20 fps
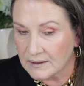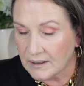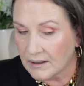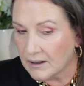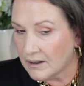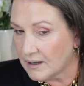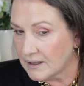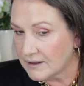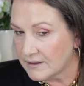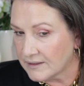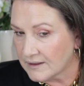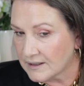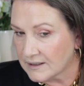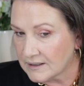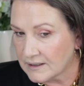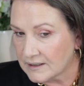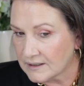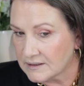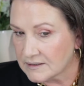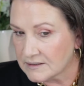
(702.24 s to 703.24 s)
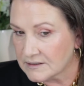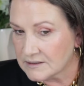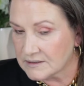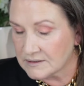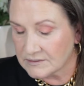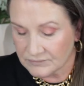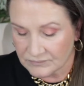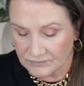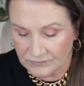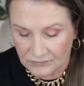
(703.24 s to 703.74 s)
I think
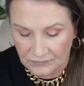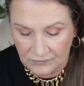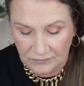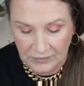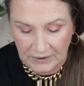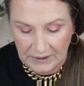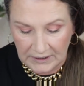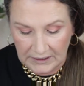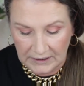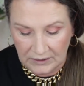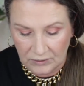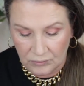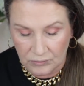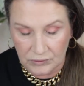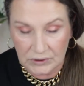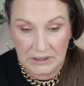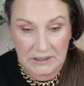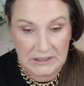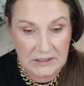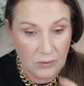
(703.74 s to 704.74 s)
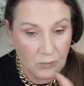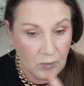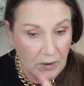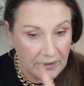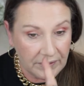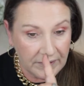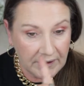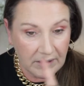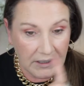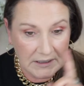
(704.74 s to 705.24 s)
it's really gorgeous.
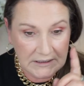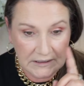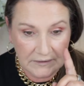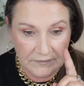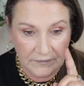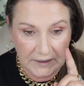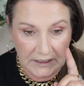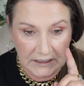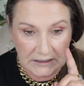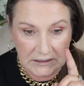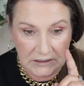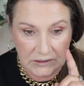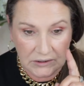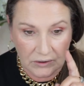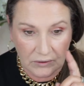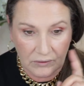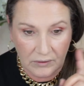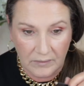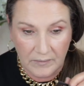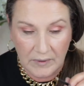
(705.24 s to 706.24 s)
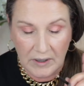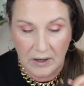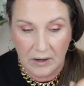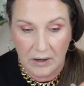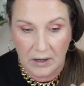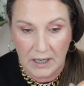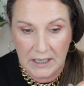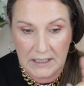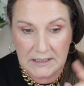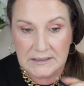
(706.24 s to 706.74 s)
One thing I did forget to do on my
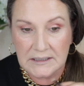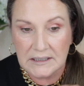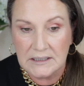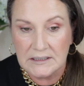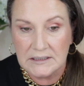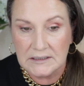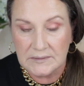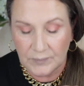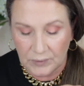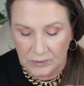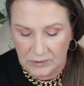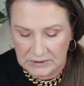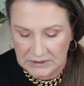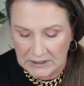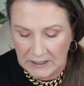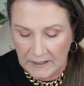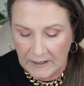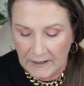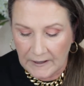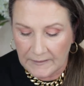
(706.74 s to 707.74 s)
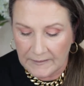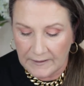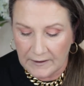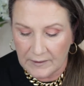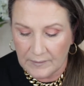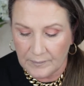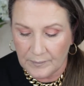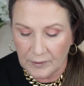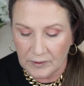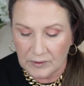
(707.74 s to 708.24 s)
eyes is put
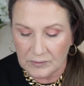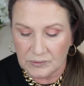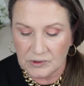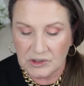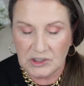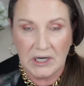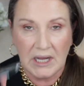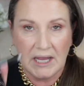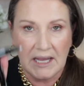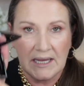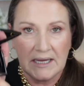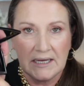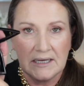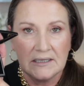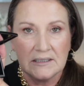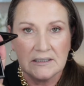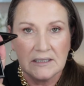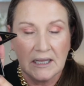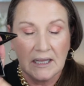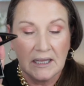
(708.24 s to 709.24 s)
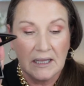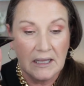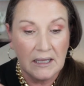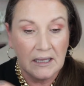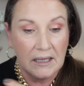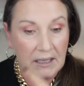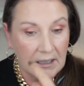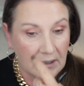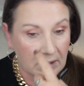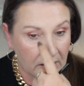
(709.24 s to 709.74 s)
the bottom shade
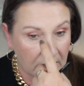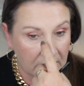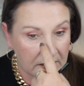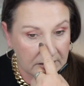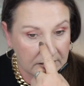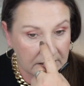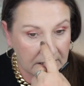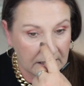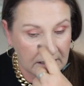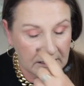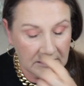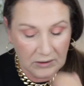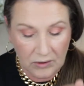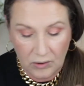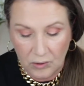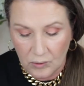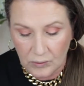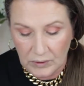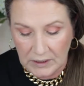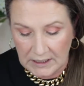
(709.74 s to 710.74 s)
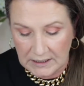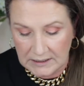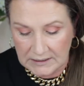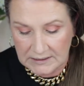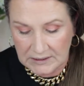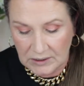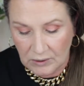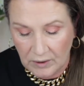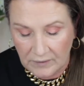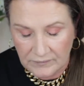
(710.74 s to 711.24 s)
in a corner.
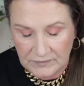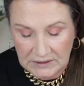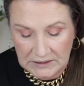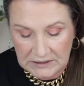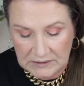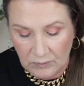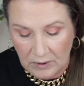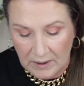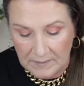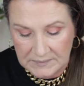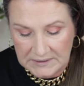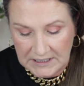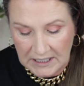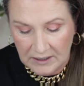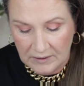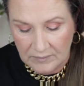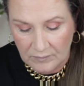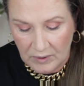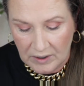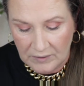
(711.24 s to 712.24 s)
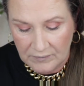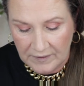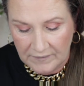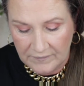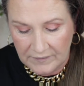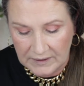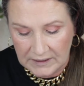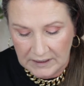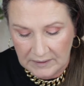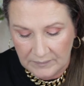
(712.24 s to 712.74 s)
So I've just wiped down my
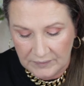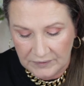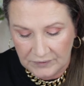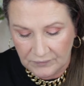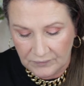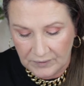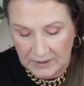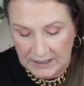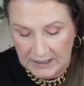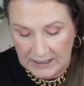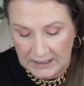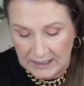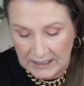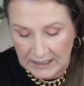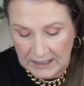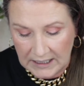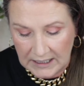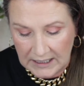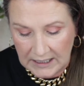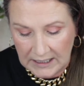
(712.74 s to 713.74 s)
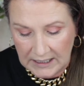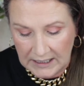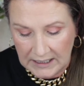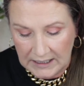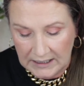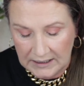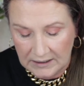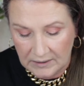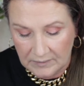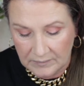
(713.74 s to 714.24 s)
Refa number 3,
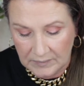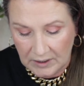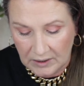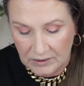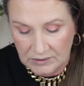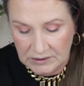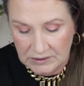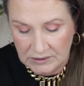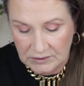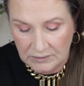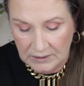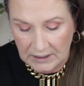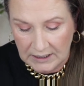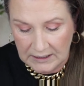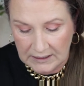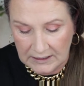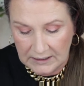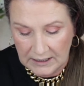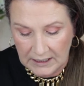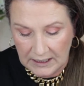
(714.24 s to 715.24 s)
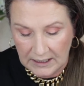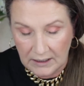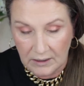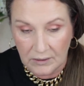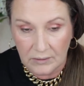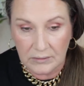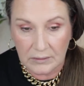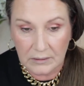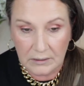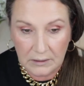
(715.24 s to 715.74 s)
and I'm going to do that
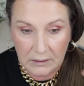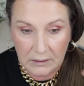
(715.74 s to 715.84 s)
now.